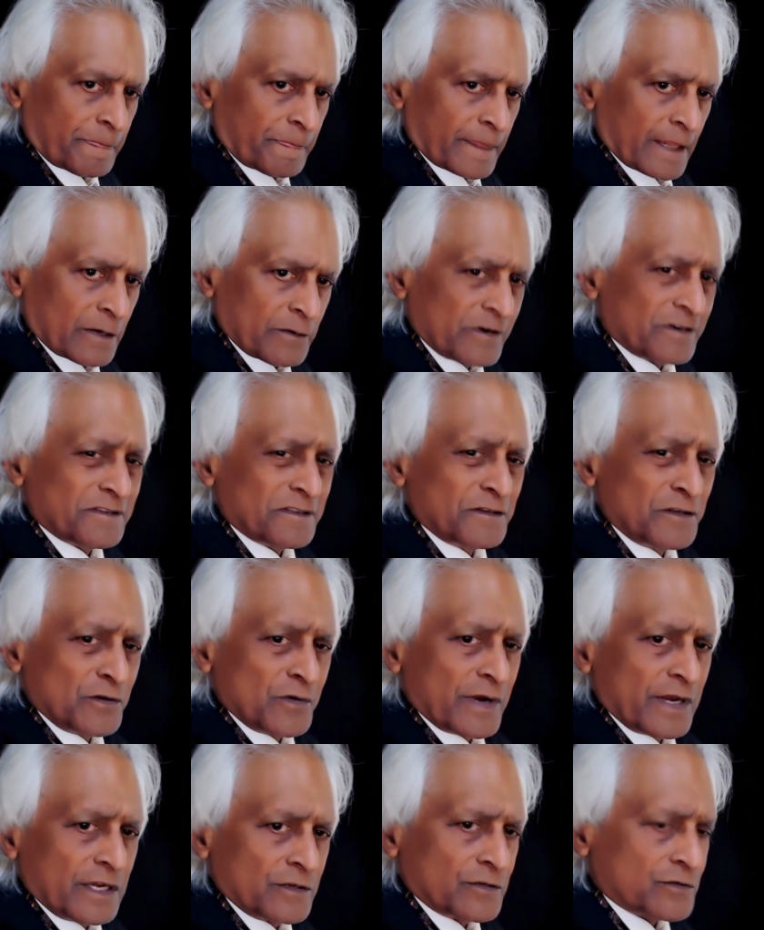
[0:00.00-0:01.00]
We're in the
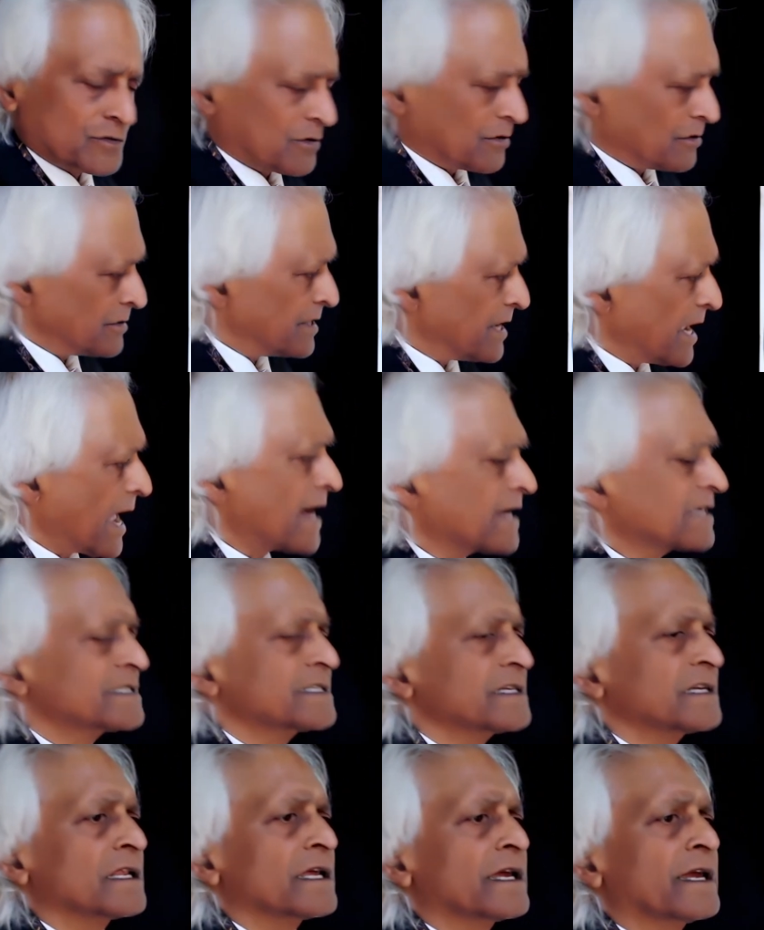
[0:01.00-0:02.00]
new age, or the
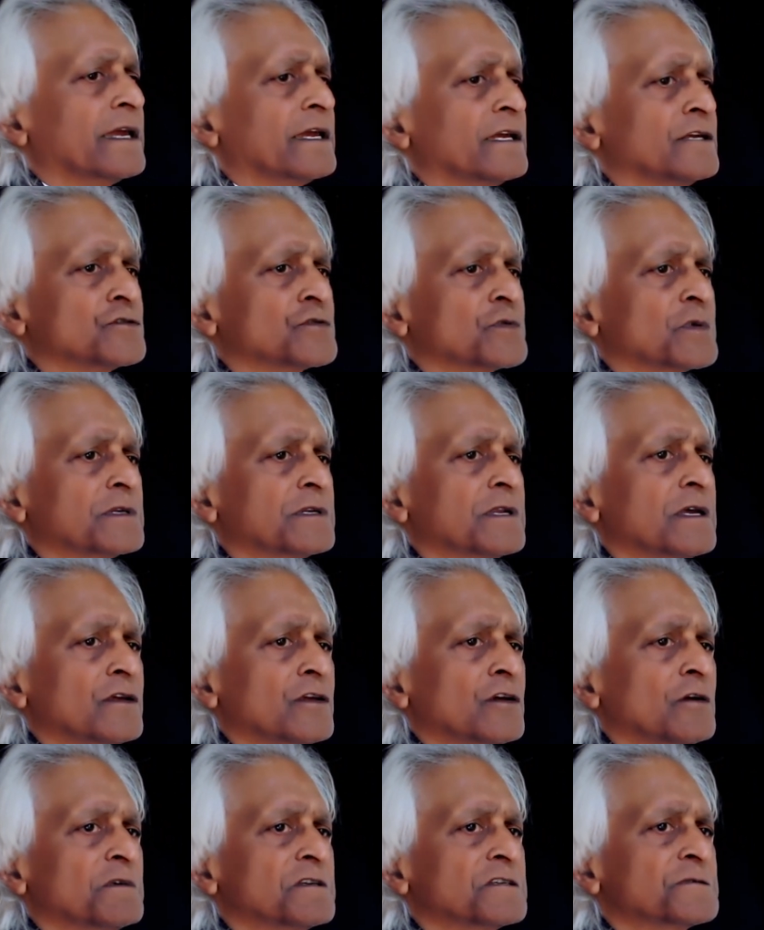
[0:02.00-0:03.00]
axial age, when
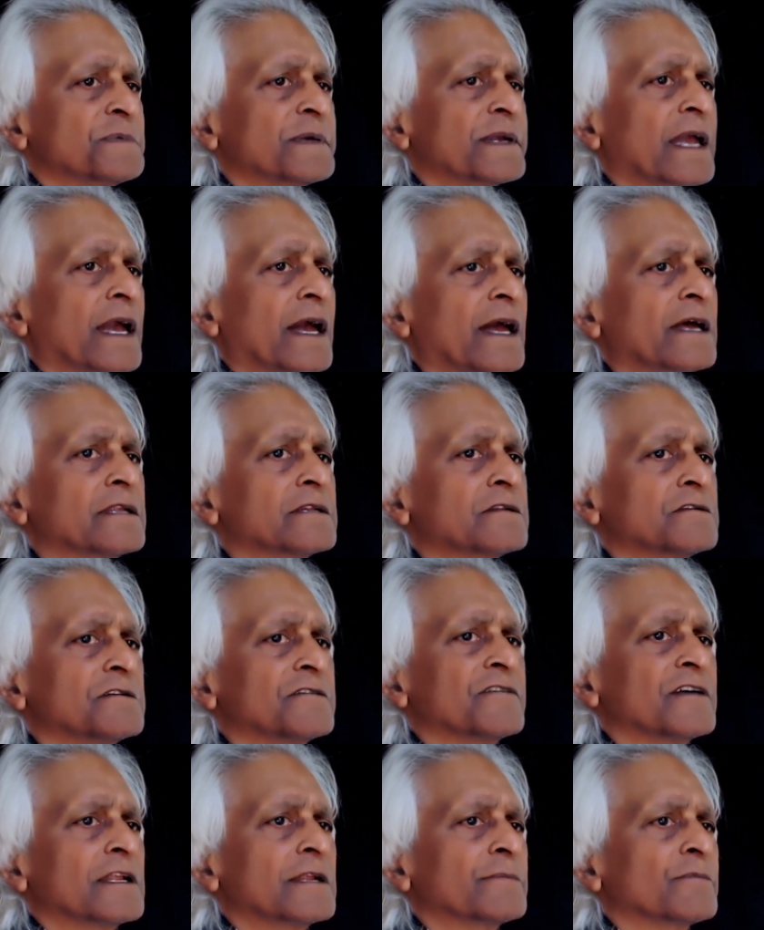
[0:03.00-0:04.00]
humans began to
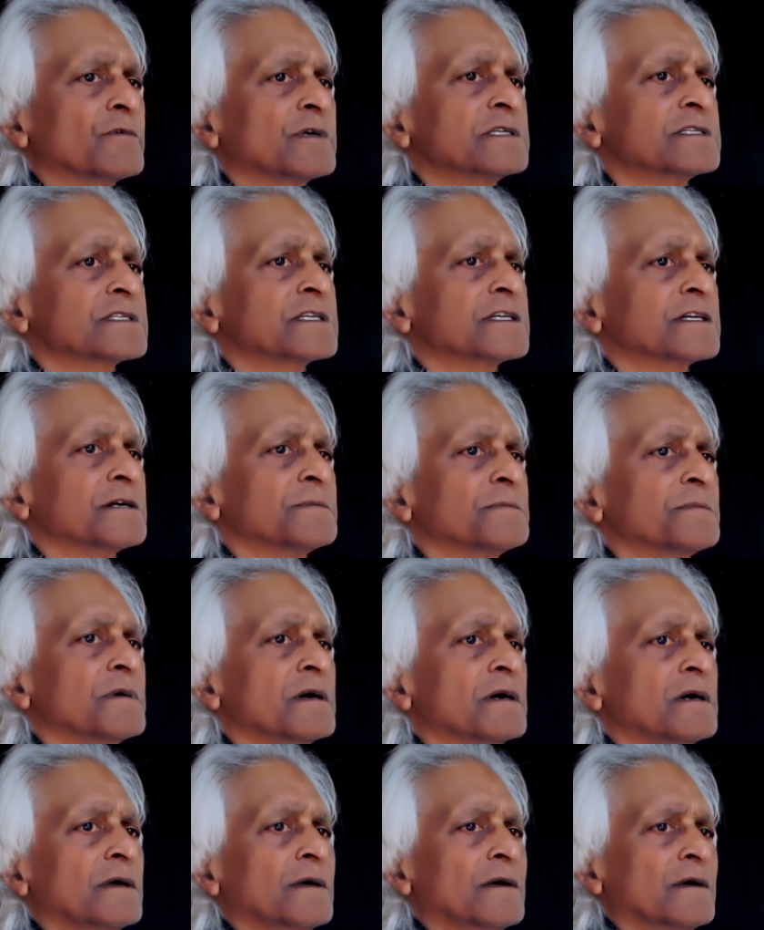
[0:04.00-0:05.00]
develop wisdom
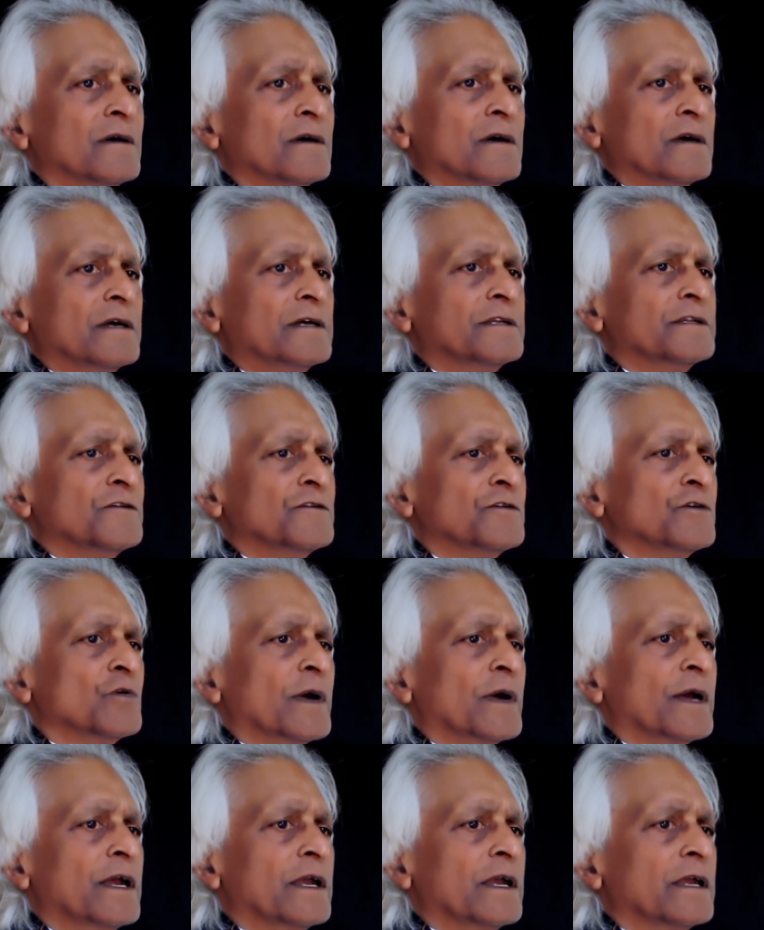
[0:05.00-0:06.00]
in a new
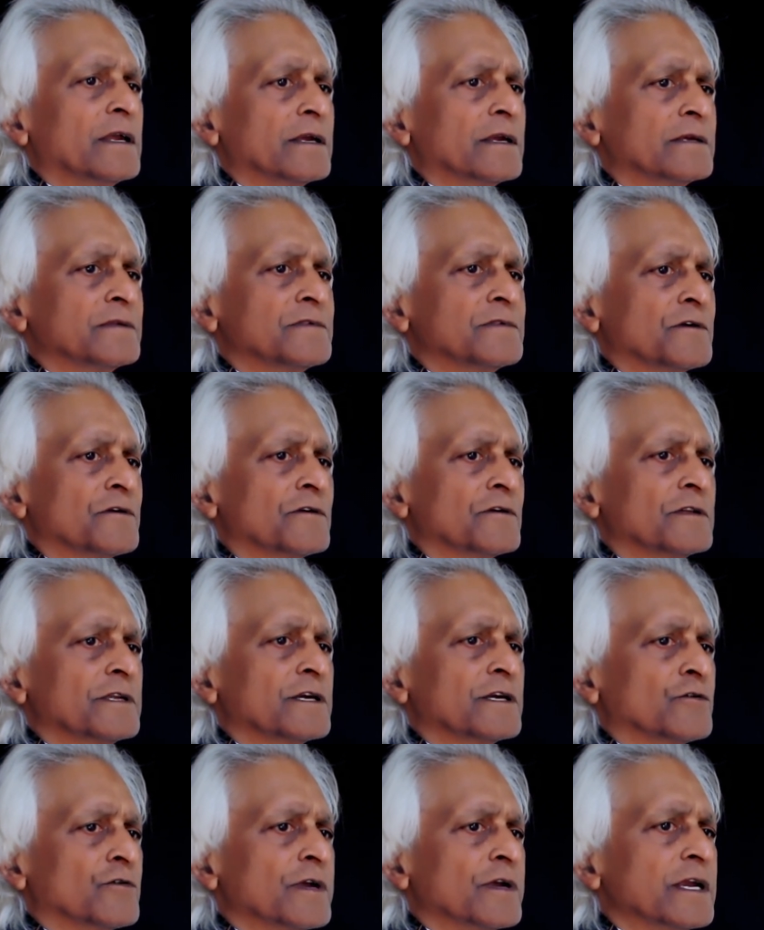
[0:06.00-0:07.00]
way in the early
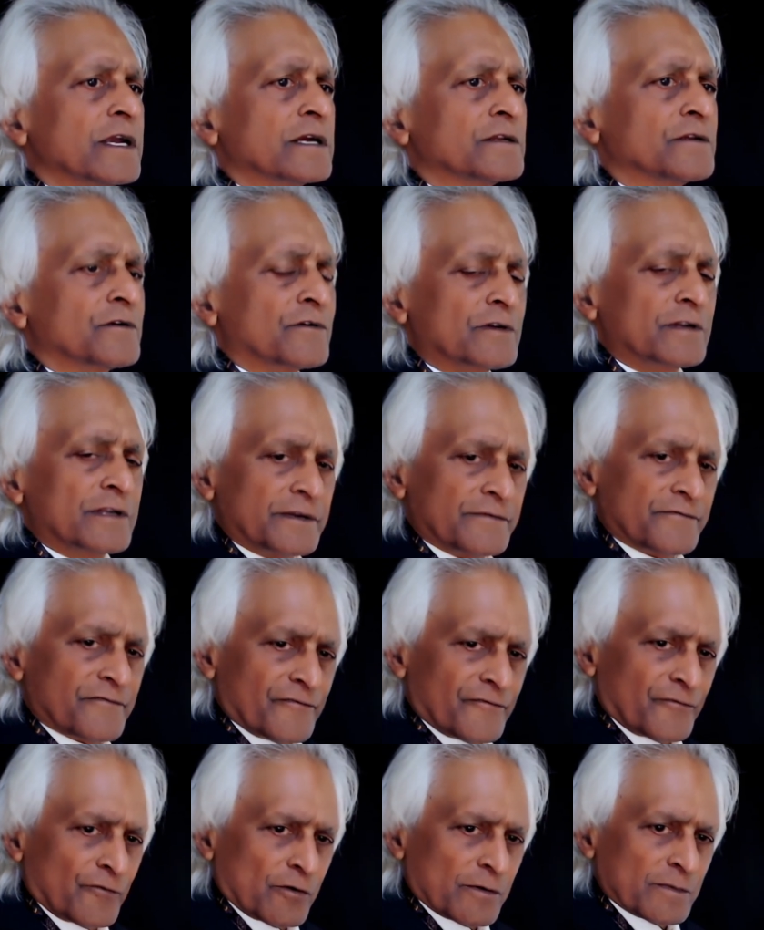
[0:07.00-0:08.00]
Greek and early
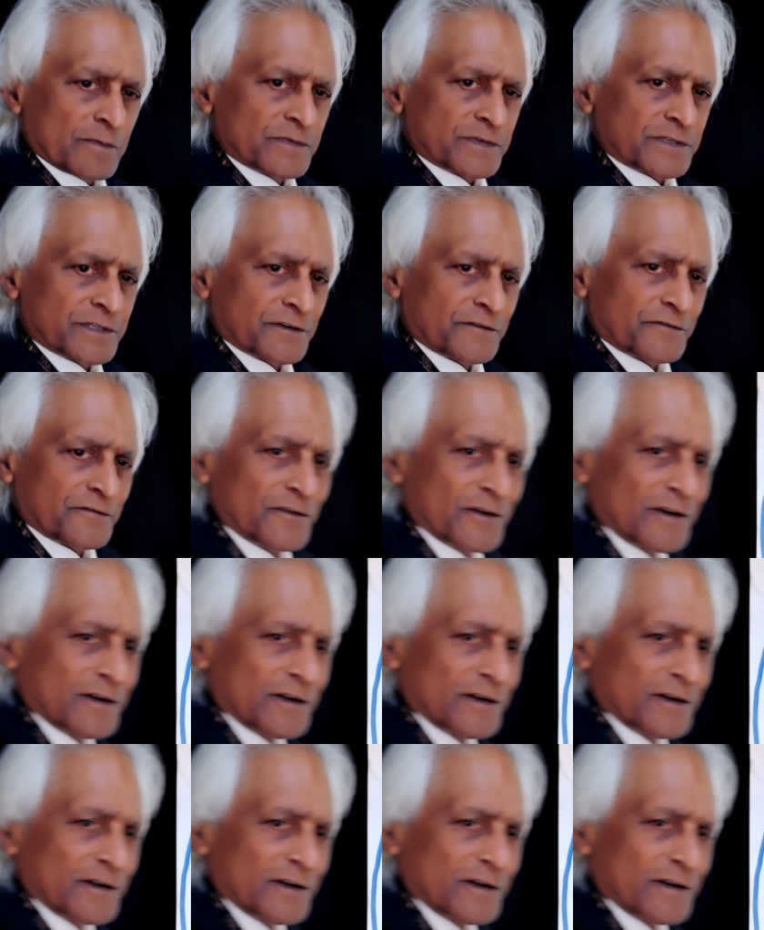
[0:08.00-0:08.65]
forms of